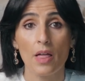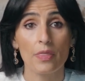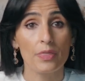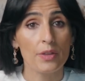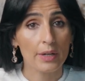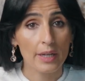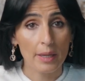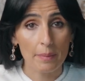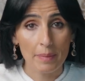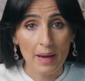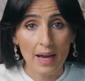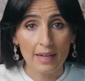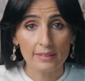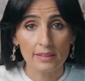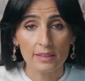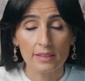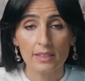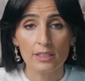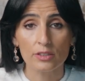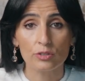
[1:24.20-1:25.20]
Their
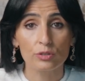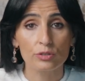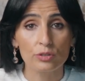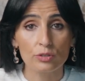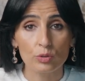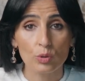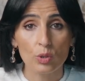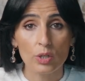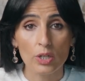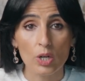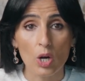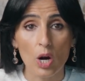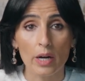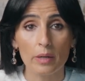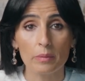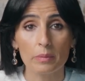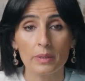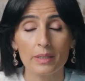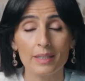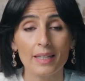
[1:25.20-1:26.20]
capacity to store
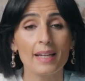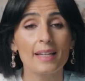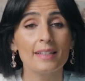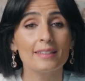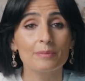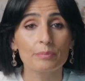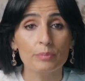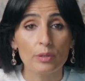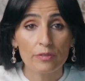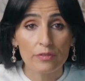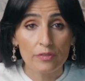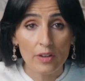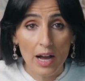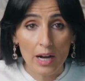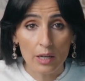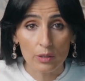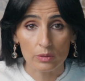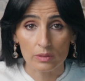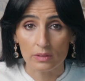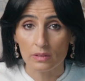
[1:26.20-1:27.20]
carbon is
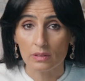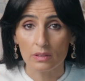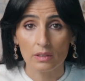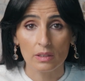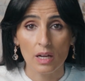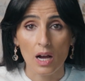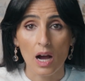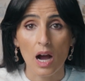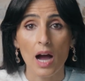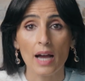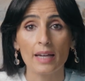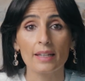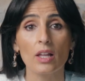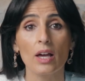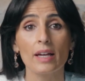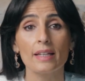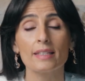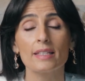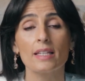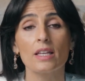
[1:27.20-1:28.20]
profound,
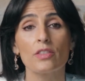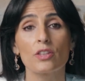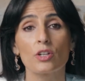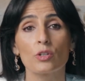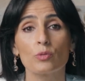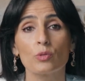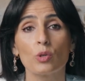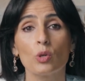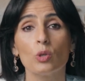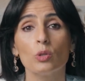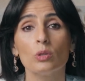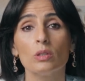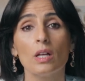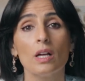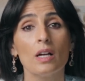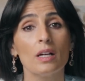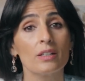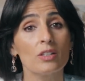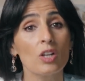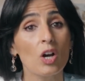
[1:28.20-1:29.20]
highlighting their role
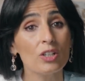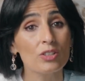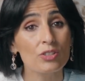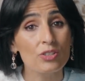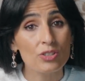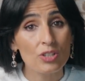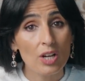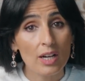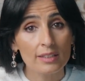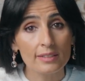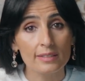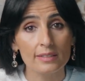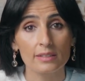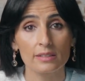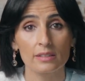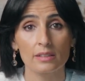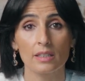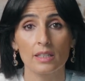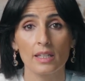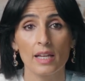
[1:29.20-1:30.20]
not
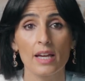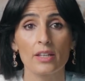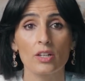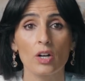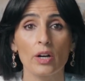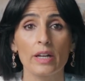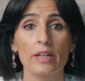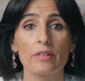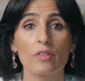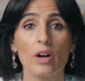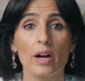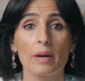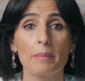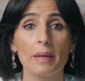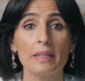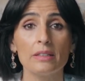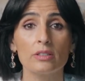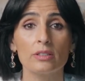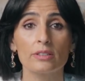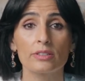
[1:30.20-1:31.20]
just in our
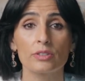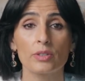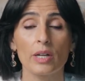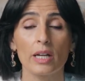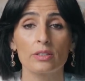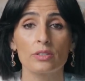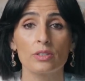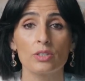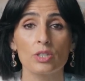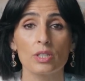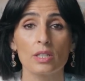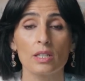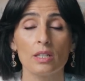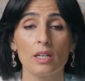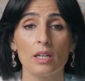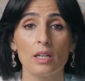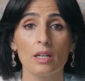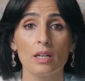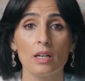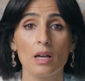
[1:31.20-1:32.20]
environmental strategy,
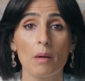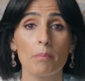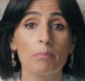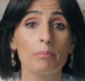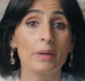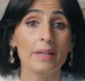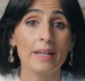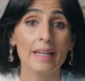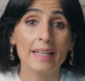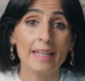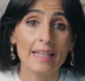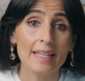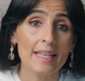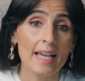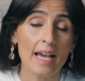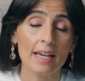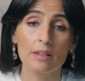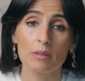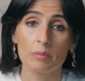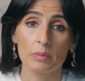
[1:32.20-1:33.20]
but a key
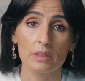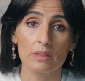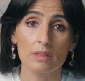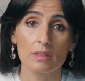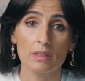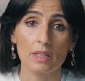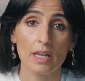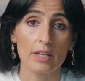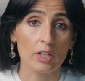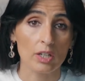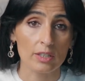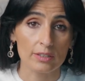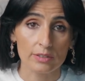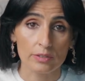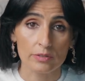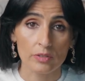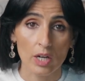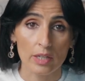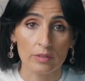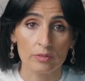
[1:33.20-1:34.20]
element in our
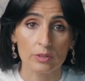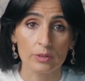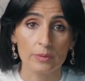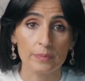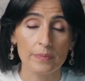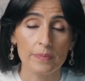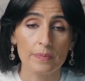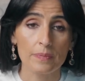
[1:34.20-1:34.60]
survival.